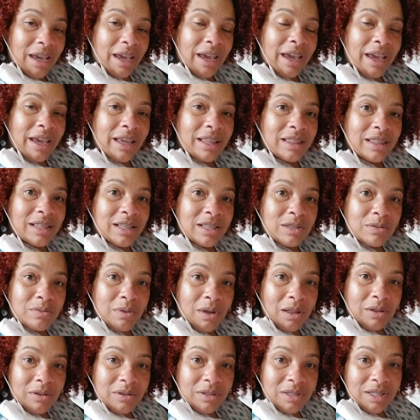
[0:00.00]
and the
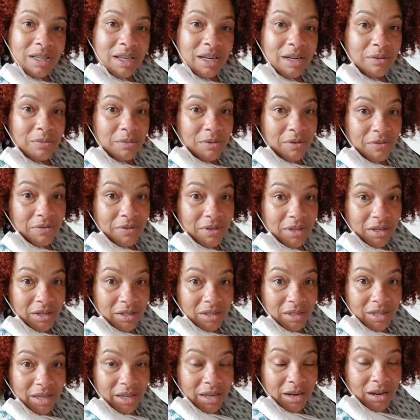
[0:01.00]
swallow study
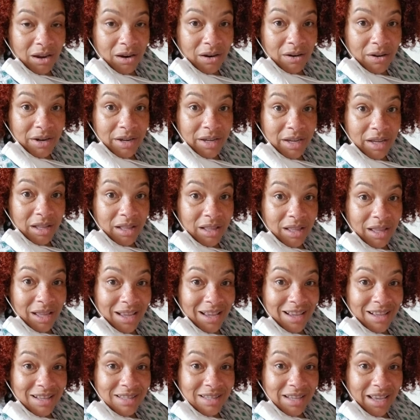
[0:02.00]
revealed that Arielle
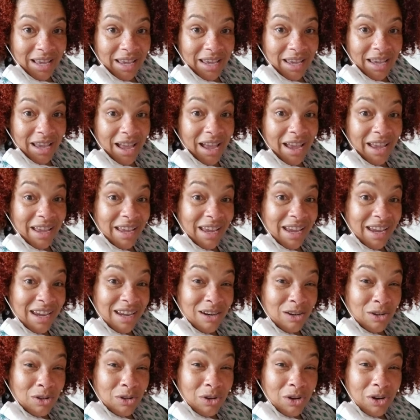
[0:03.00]
has a
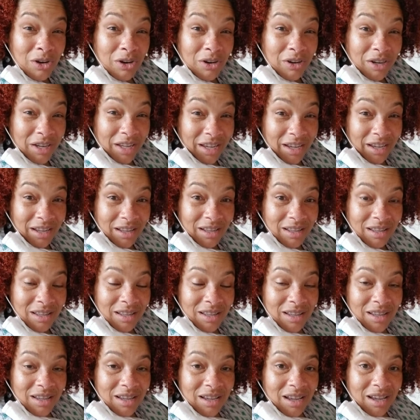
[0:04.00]
hiatal hernia.
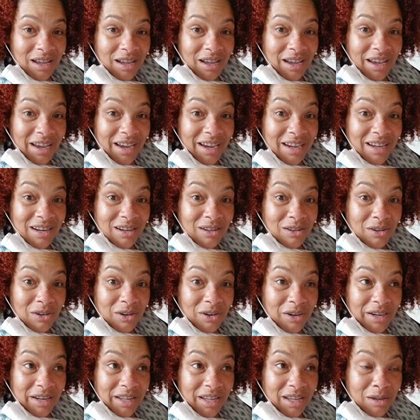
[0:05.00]
A hiatal
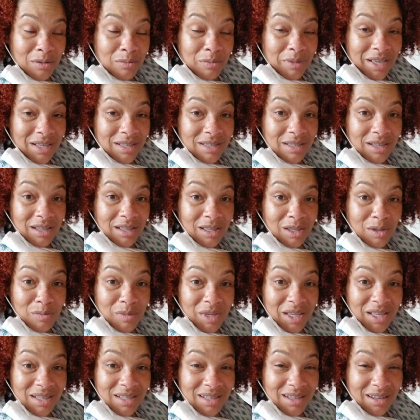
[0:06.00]
hernia basically
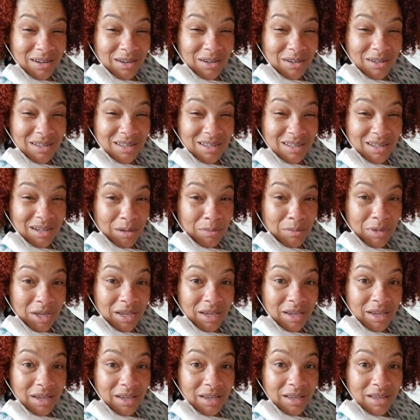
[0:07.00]
means that her
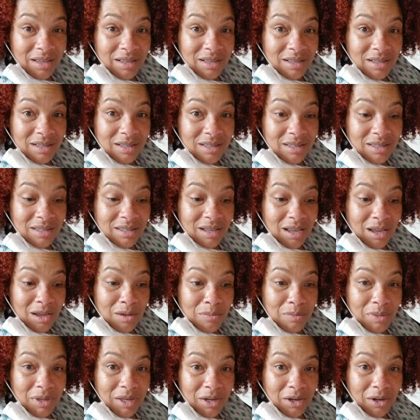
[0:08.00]
stomach is
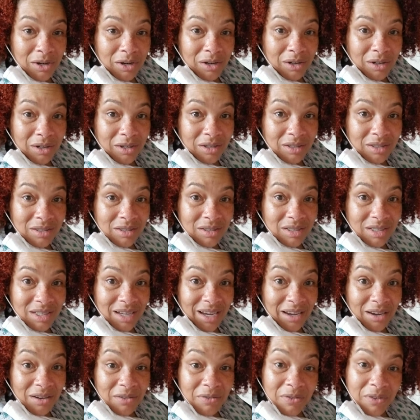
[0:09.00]
up in her
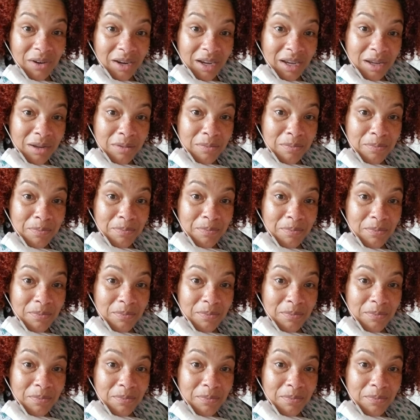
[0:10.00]
diaphragm